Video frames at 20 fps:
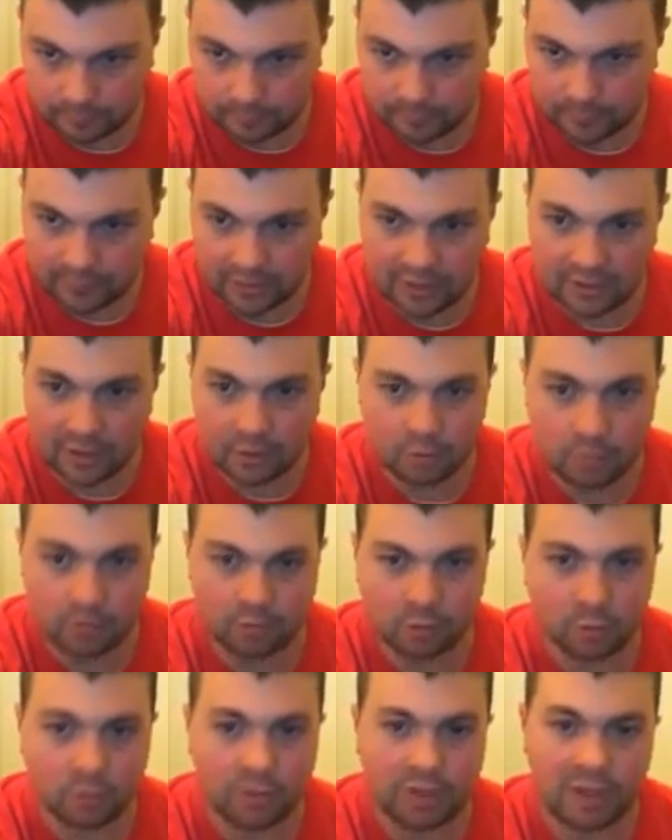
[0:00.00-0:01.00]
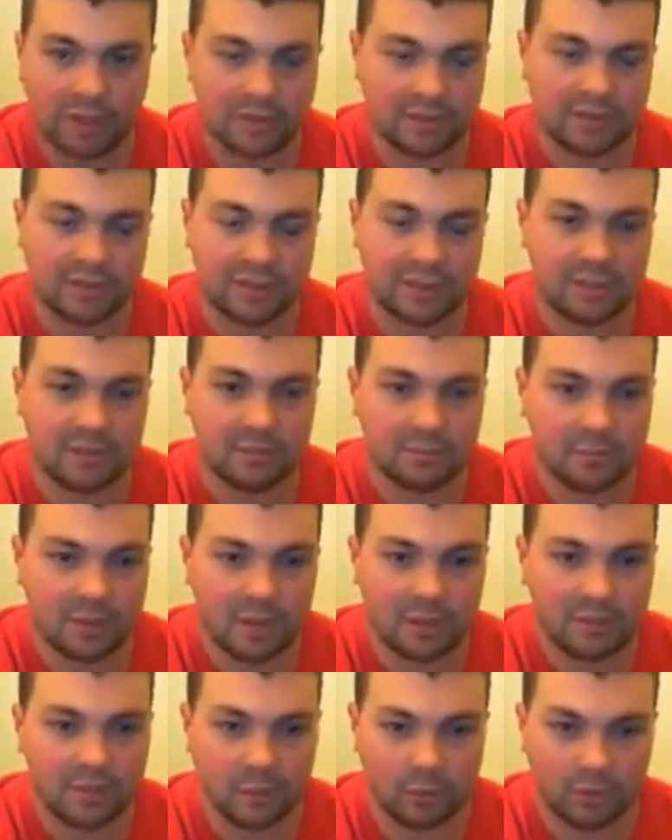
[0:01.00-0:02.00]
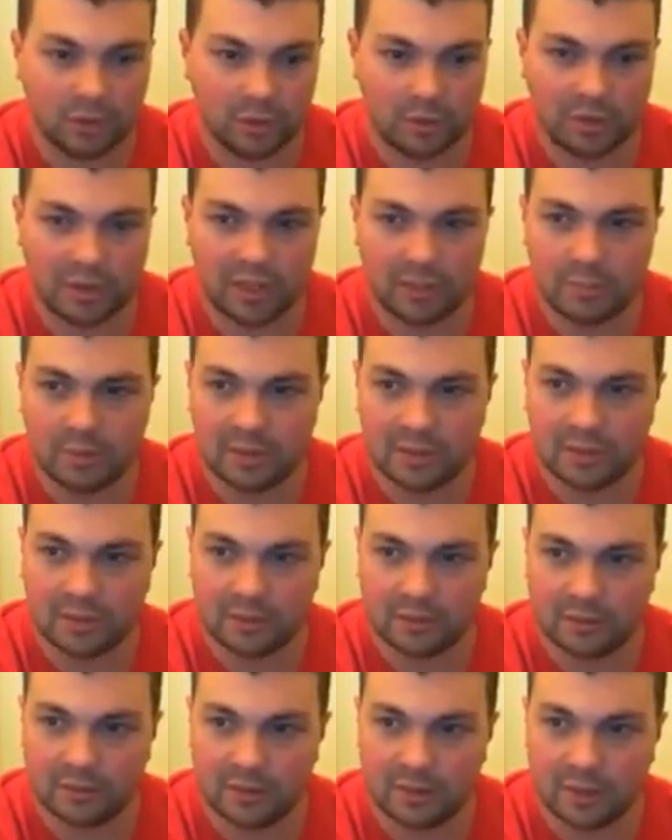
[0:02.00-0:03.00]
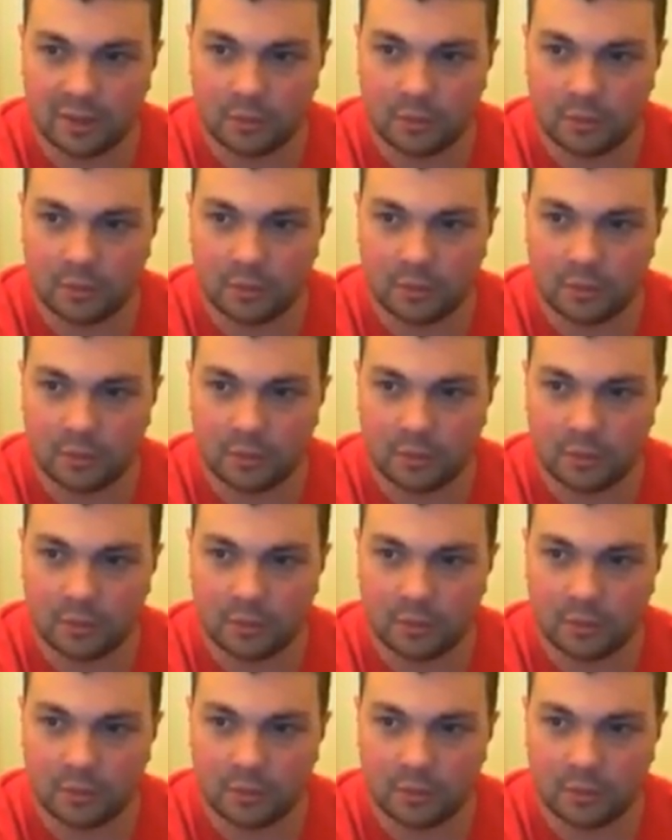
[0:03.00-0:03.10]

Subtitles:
Now, as I said, I have to go into Wikipedia to find out